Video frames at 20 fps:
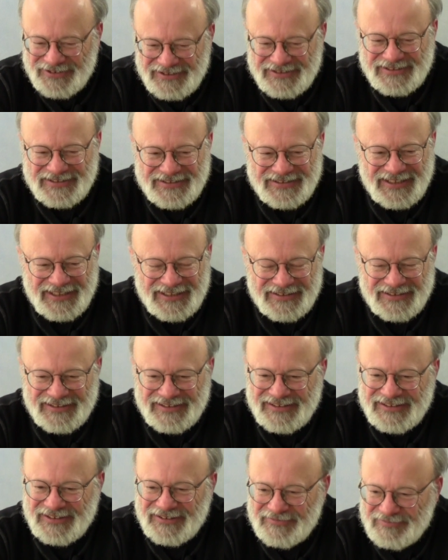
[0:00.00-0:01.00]
course, it's not,
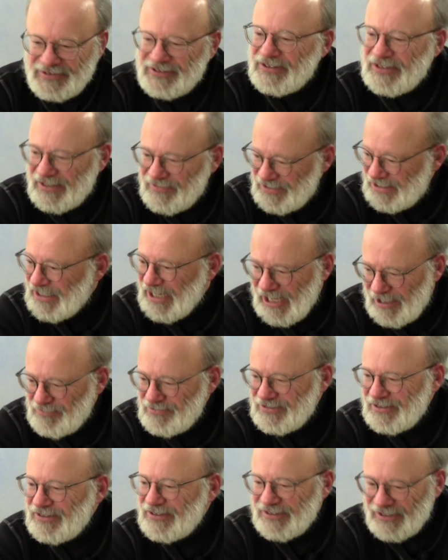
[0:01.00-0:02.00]
you know, but you have
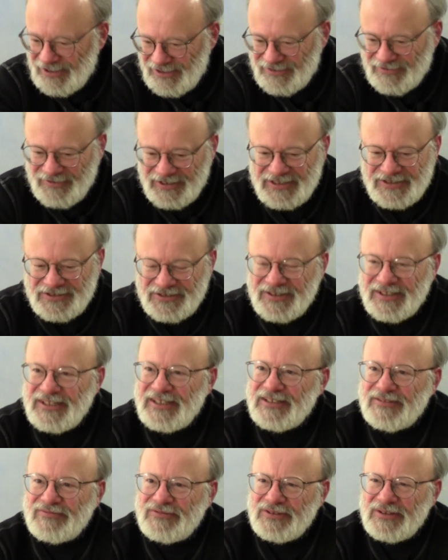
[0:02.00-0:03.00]
adoption or other ways you
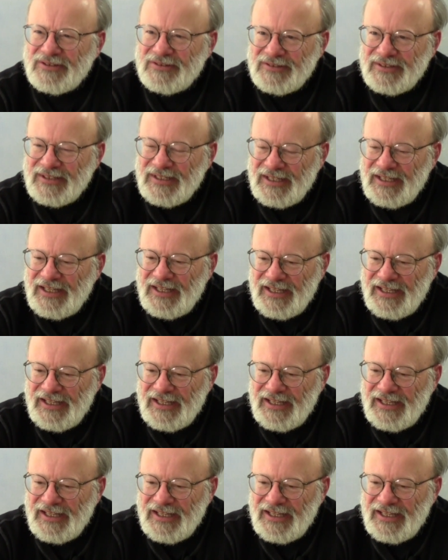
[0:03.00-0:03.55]
can have children.